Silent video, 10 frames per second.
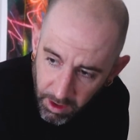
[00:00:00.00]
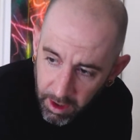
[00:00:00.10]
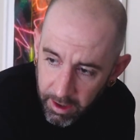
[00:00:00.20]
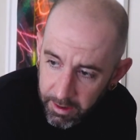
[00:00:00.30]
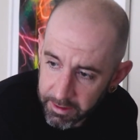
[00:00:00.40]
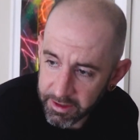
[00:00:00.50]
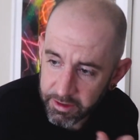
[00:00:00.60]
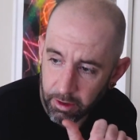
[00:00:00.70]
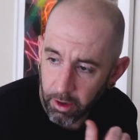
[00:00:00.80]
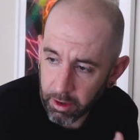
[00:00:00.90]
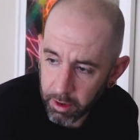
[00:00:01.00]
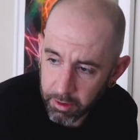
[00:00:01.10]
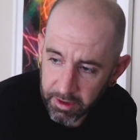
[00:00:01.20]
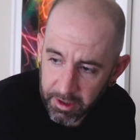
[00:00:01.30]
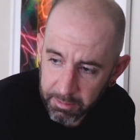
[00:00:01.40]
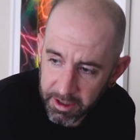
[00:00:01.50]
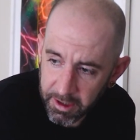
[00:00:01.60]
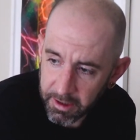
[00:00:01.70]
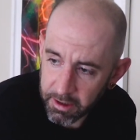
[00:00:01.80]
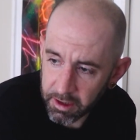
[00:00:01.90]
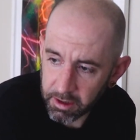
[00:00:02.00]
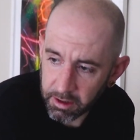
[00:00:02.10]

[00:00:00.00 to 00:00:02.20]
this grower I work with up here,